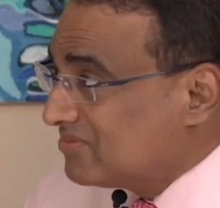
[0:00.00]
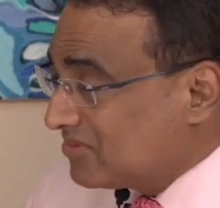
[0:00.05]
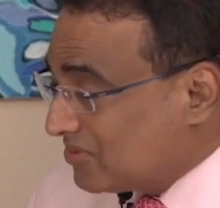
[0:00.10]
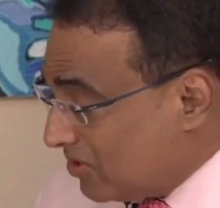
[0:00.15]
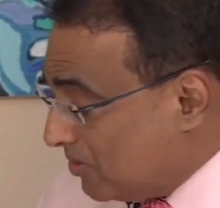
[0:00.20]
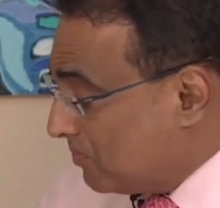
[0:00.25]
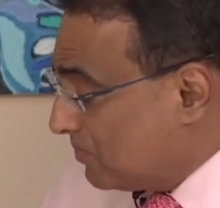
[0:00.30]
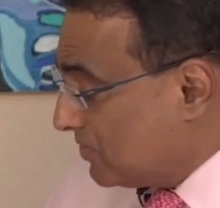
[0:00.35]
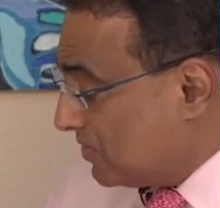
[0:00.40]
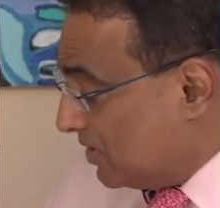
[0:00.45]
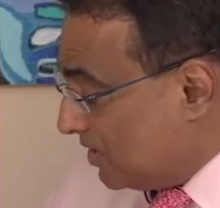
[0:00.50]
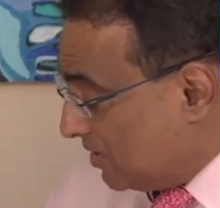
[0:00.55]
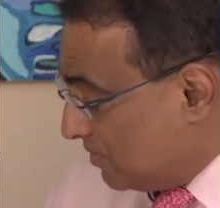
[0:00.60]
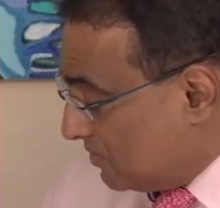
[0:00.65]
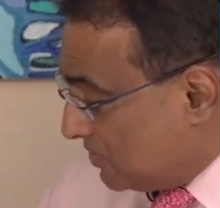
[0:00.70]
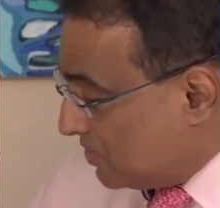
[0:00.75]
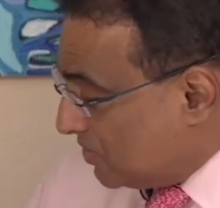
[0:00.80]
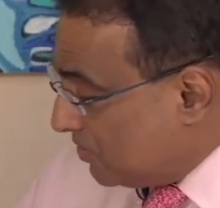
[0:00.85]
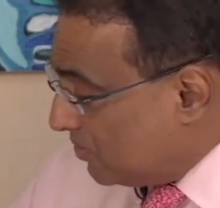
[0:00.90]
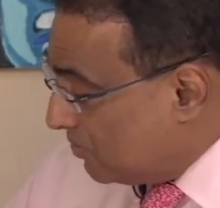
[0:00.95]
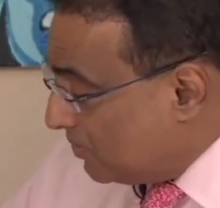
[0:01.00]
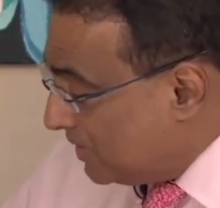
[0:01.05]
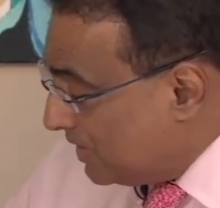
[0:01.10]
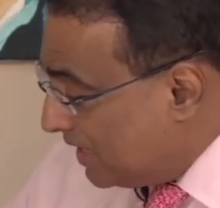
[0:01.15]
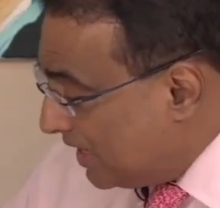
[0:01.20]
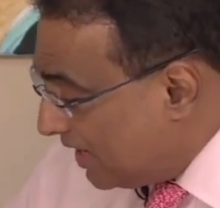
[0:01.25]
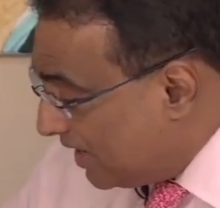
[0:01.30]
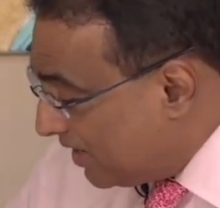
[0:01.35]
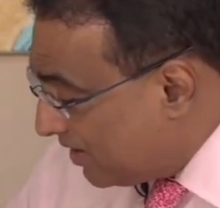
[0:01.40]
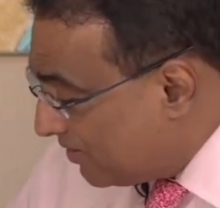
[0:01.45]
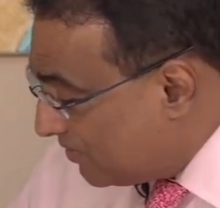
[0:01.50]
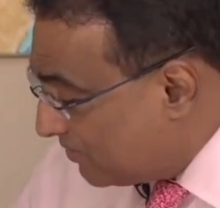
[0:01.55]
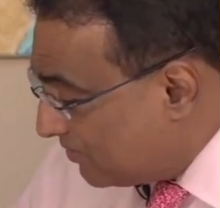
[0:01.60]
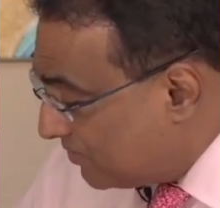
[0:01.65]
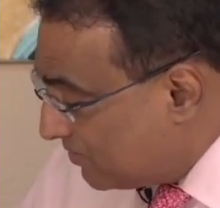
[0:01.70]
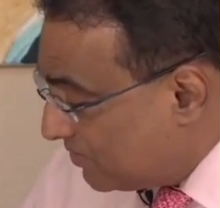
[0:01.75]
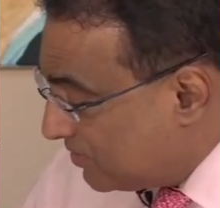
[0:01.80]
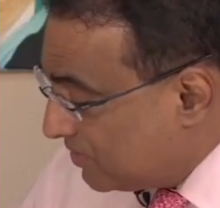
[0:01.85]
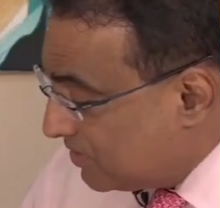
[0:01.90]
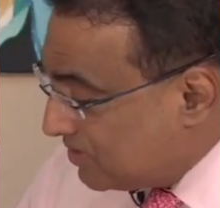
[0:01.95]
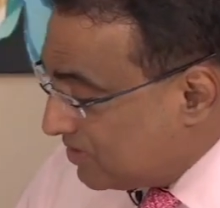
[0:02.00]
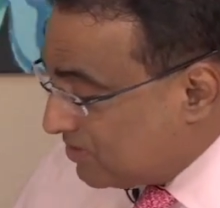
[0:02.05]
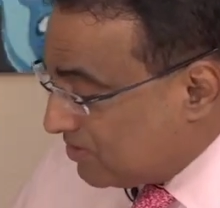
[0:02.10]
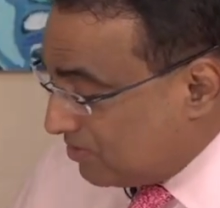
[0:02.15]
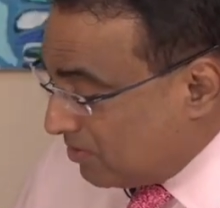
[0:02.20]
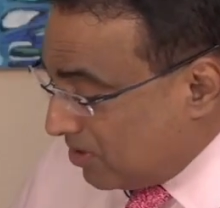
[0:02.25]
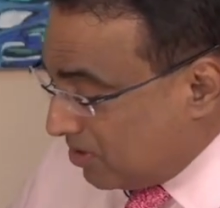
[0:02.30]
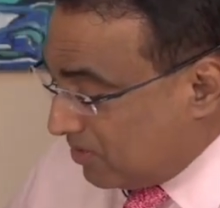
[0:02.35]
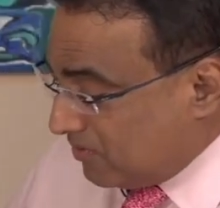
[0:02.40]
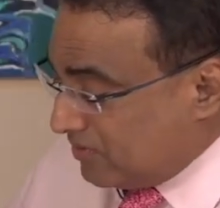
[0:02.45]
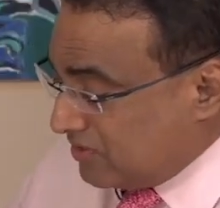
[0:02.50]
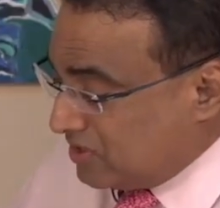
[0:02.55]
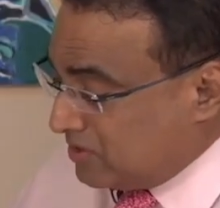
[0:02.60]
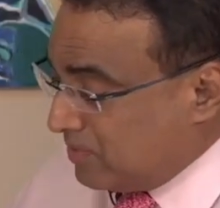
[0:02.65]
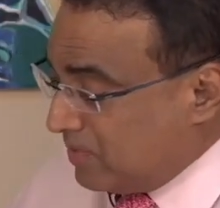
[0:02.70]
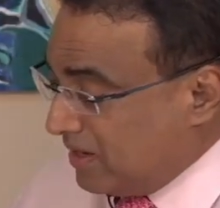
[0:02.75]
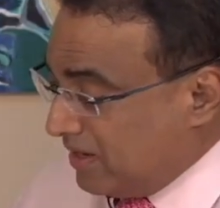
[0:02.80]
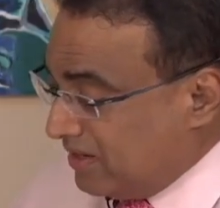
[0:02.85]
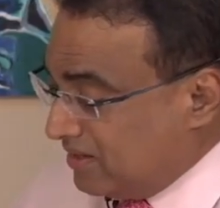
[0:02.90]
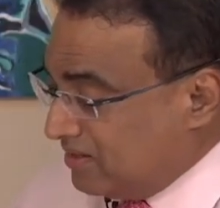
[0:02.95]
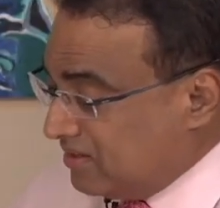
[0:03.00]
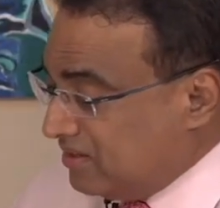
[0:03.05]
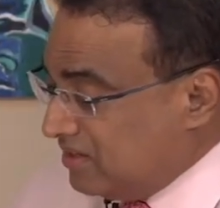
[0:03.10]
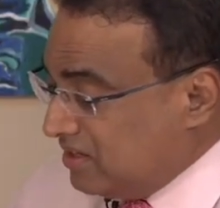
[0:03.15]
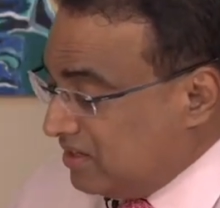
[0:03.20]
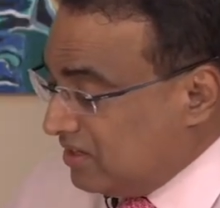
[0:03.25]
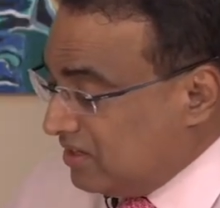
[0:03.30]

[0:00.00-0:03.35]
Cool. So we have, this is a model of the spine.